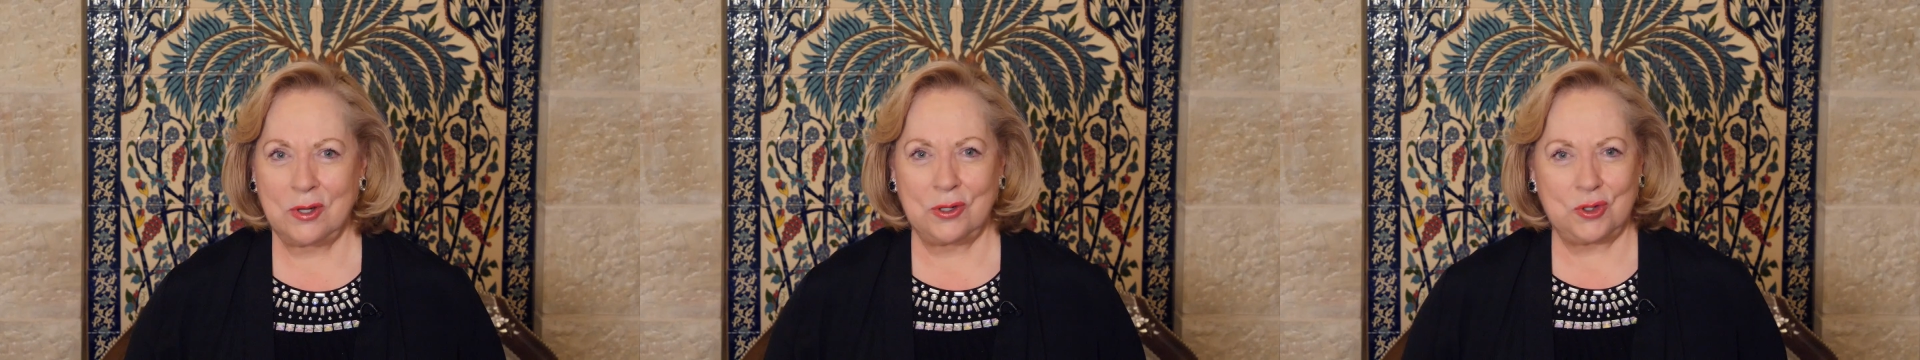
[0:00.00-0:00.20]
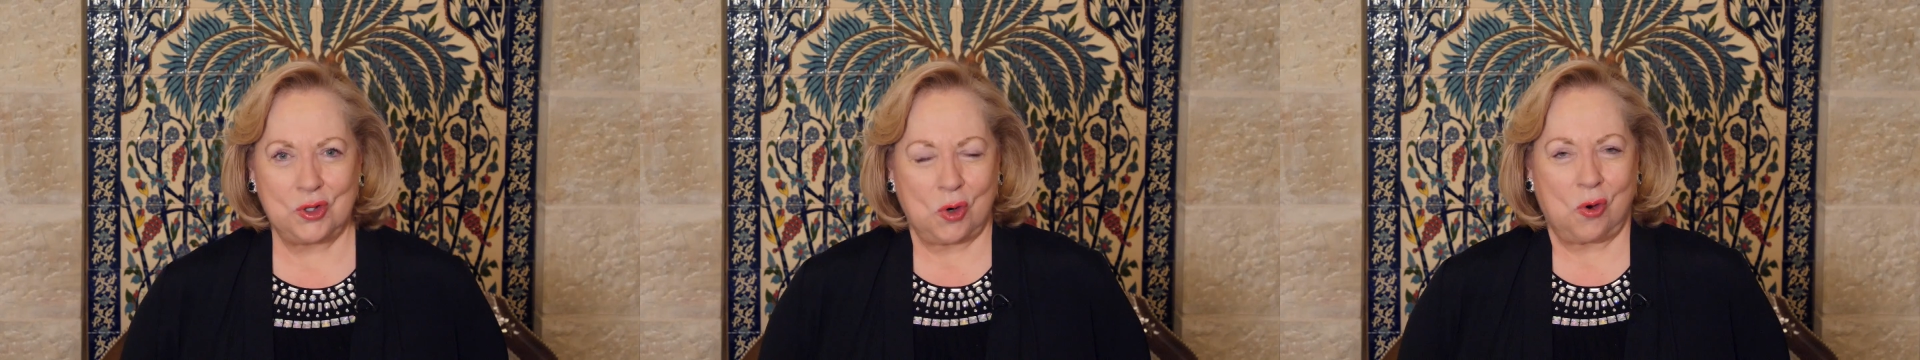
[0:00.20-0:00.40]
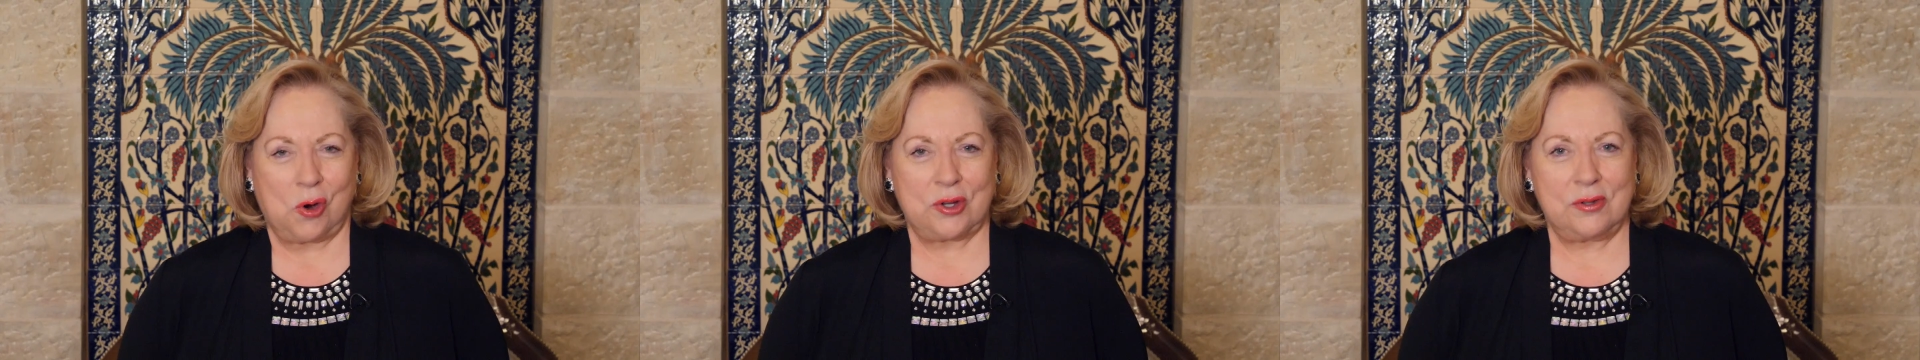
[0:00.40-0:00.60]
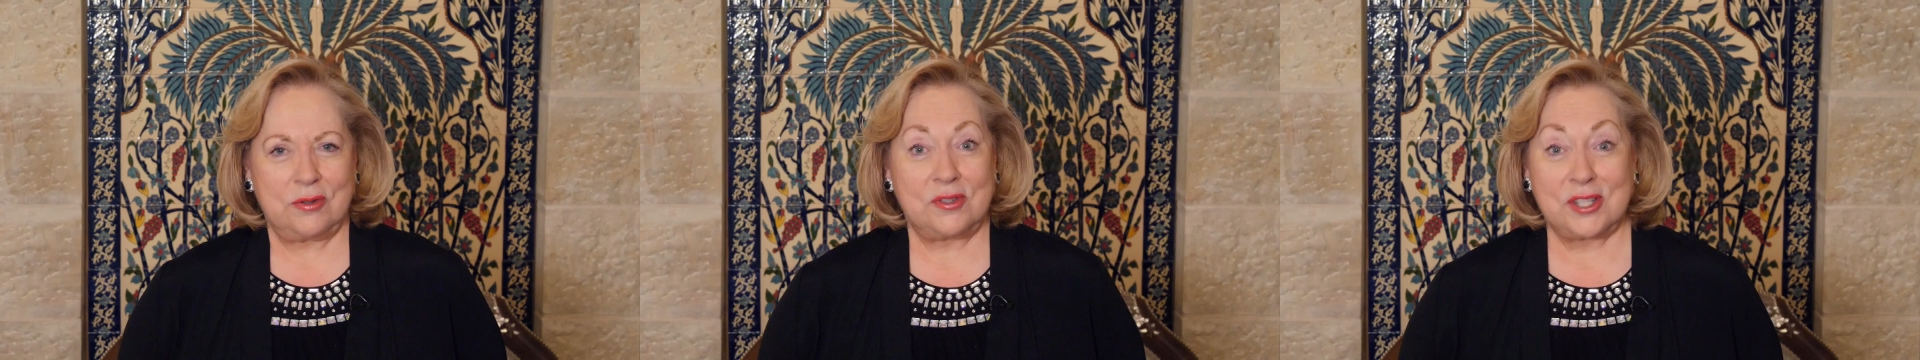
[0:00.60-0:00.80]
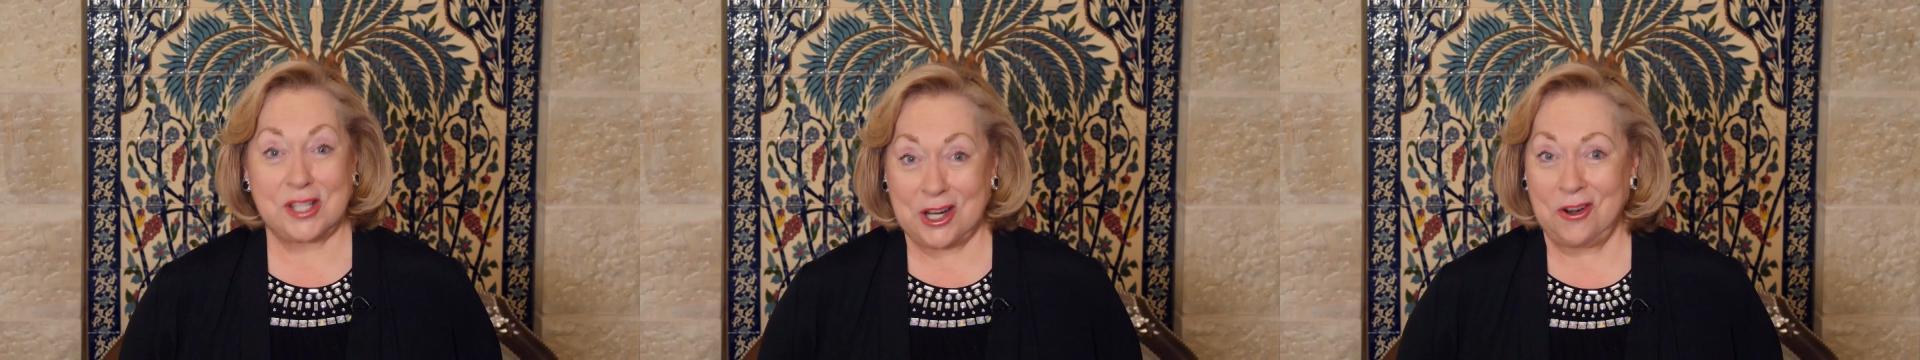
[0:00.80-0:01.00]
Jordan,
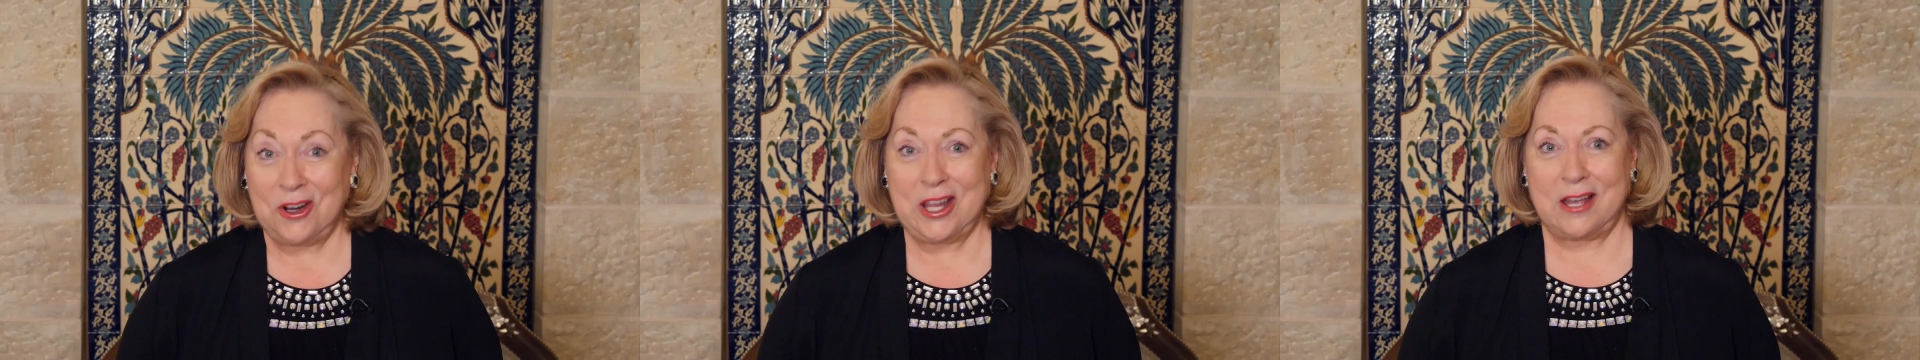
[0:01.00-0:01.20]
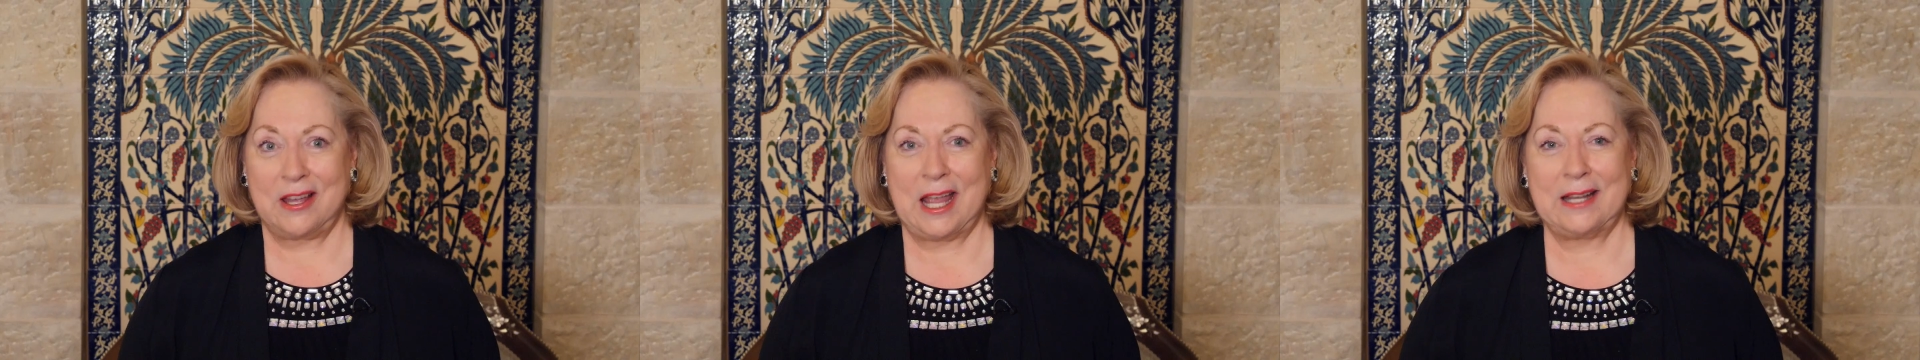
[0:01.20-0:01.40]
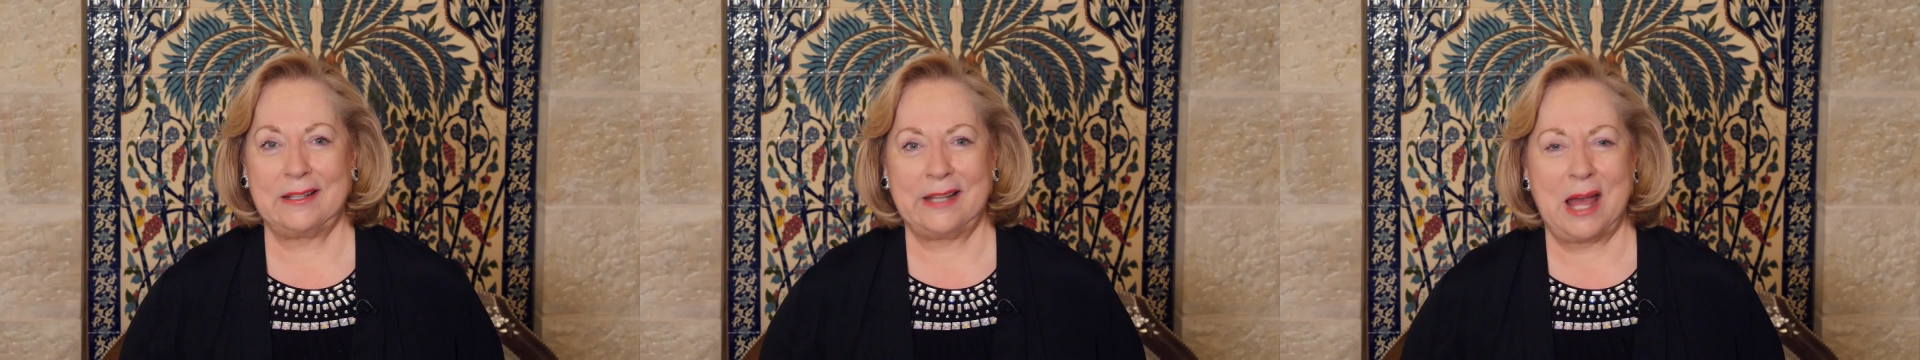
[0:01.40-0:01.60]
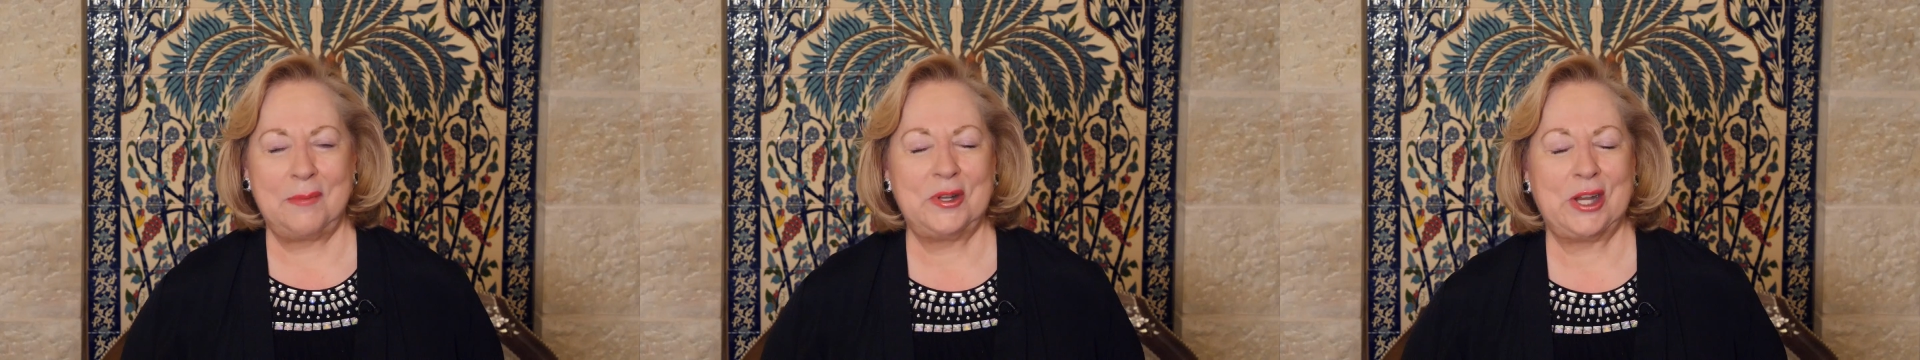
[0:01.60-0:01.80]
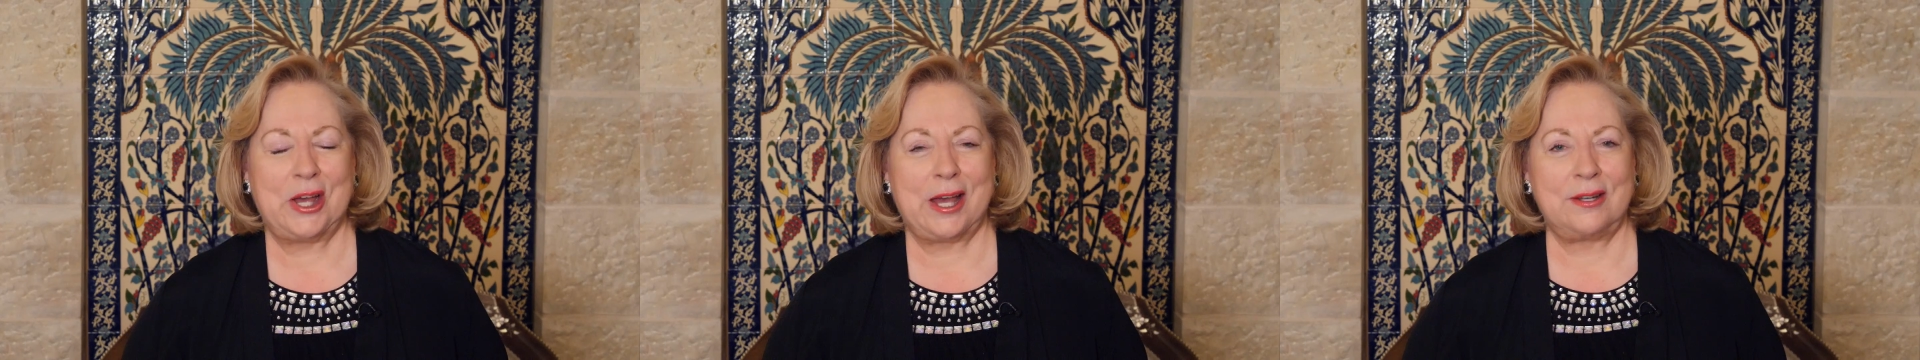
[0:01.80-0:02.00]
Syria, and
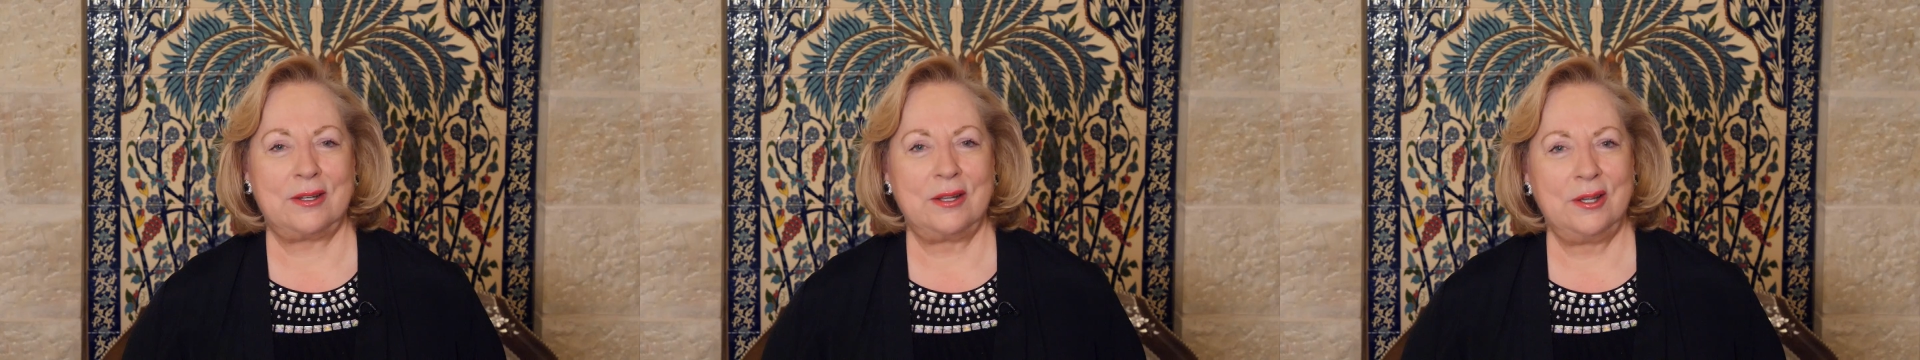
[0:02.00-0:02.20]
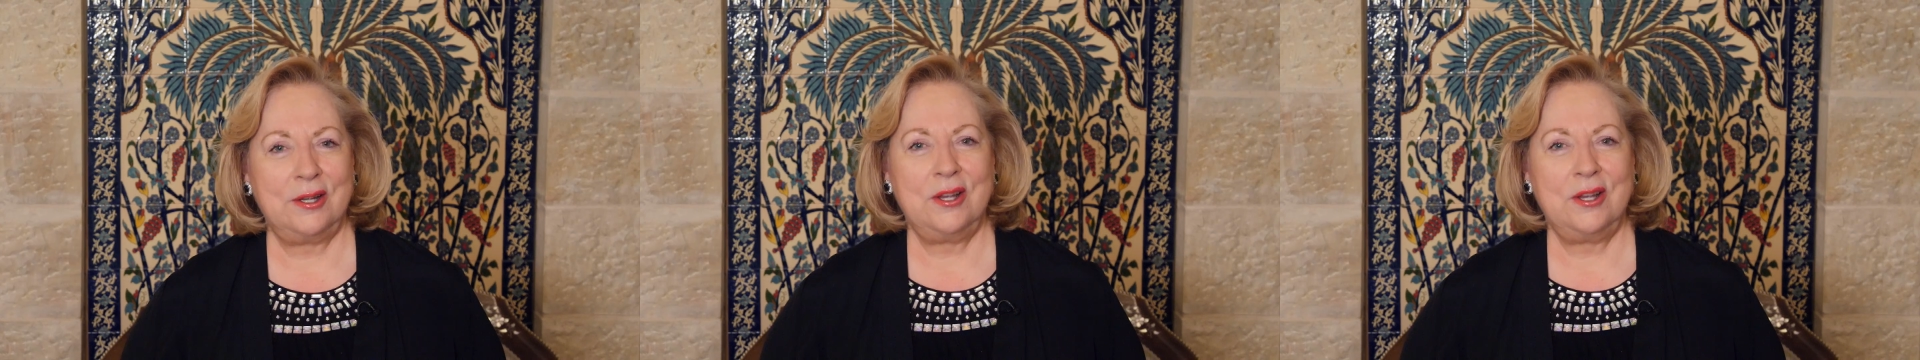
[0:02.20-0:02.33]
Lebanon,